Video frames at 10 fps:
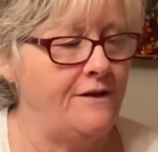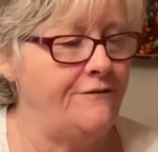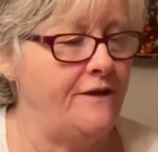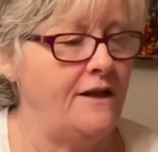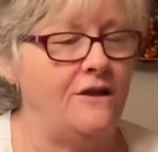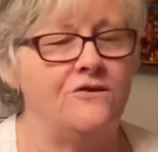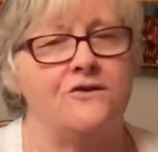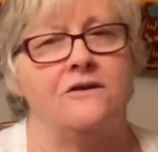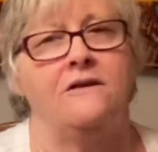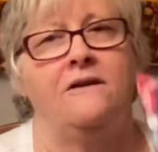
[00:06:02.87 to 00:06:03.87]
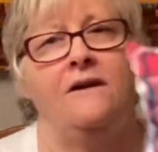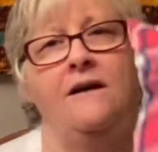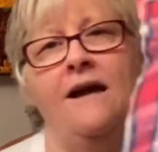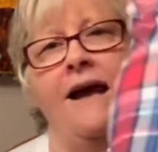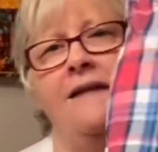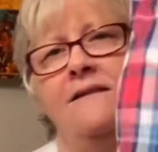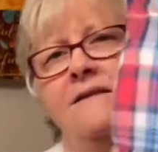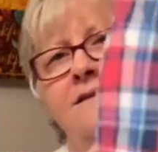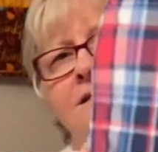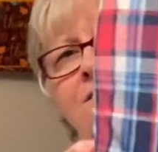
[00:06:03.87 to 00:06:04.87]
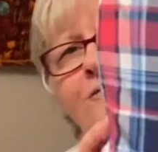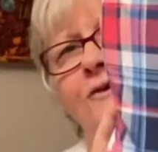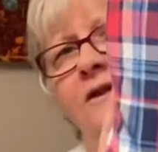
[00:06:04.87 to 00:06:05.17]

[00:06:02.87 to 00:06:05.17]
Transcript: finished. And this is for a